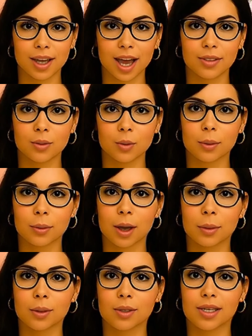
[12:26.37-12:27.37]
Even when
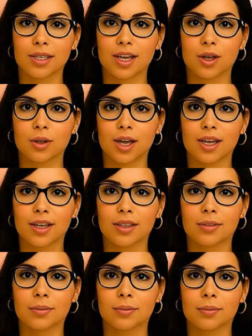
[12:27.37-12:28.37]
people disagree,
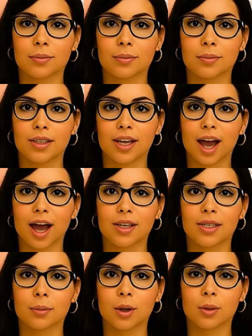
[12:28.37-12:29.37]

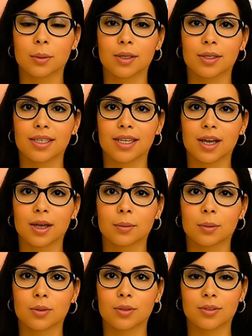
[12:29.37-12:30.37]
God's purpose still
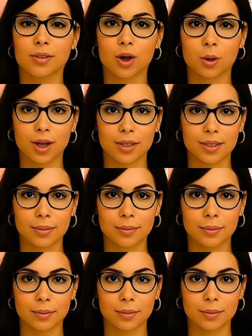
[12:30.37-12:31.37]
moves forward.
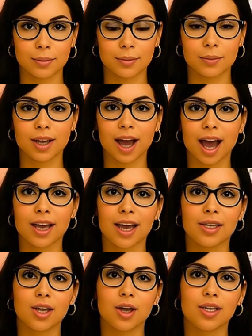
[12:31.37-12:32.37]
And
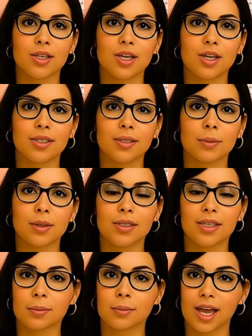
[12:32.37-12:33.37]
as Christians,
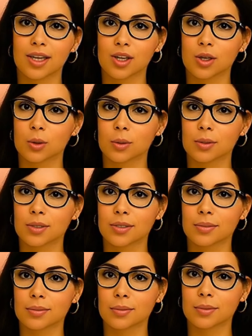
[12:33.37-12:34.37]
Muslims, and Jews
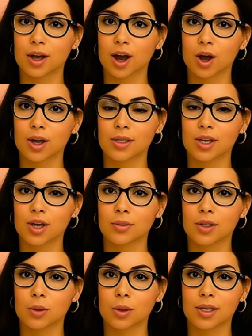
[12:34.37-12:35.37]
all look
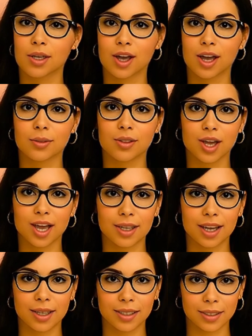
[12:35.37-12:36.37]
for the return of
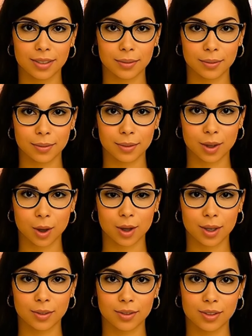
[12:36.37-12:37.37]
Jesus or
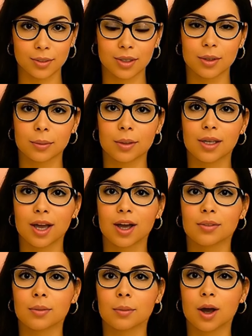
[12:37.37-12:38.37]
the fulfillment
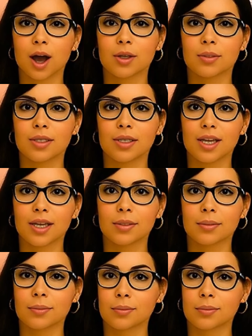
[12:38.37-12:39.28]
of the prophecy,